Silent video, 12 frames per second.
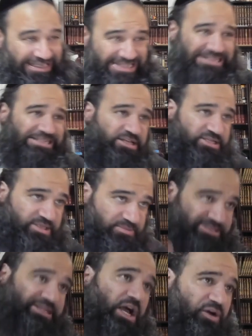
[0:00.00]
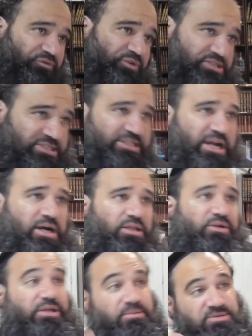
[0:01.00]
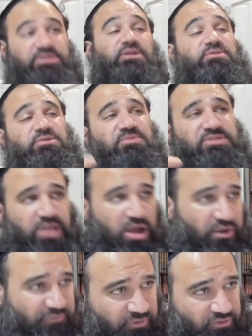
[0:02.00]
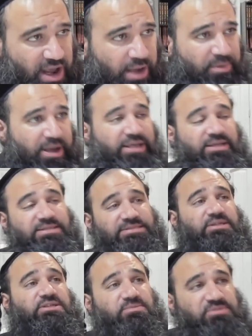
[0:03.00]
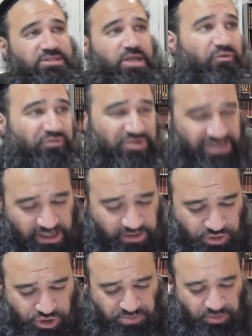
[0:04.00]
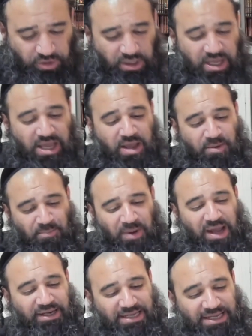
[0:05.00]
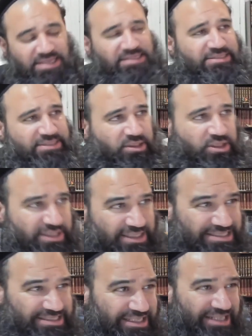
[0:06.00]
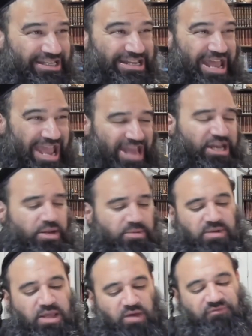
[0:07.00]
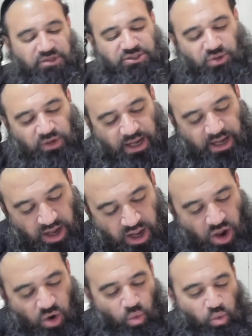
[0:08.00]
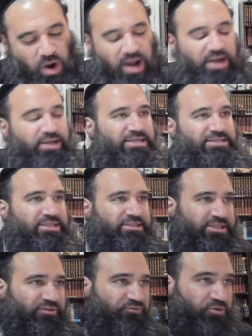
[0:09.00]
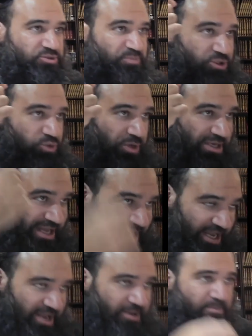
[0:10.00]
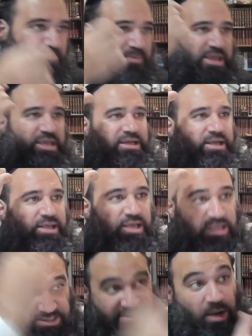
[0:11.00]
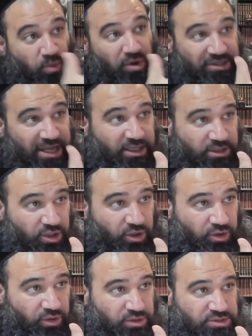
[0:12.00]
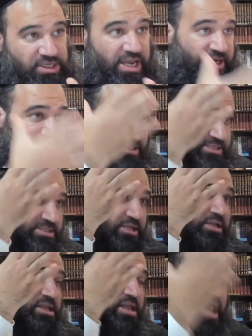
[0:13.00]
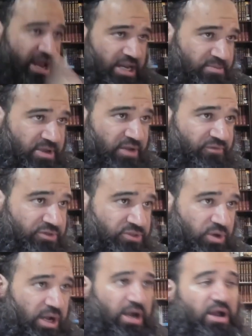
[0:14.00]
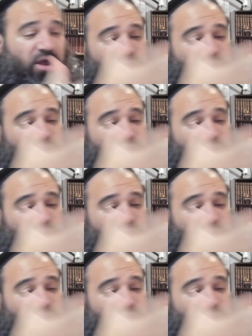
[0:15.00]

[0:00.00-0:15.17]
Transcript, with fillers: considers himself a scholar, considers himself a rabbi, considers himself knowledgeable, but he's still considered an enemy of the Torah. What is the difference between him being someone that learns and considered an enemy of the Torah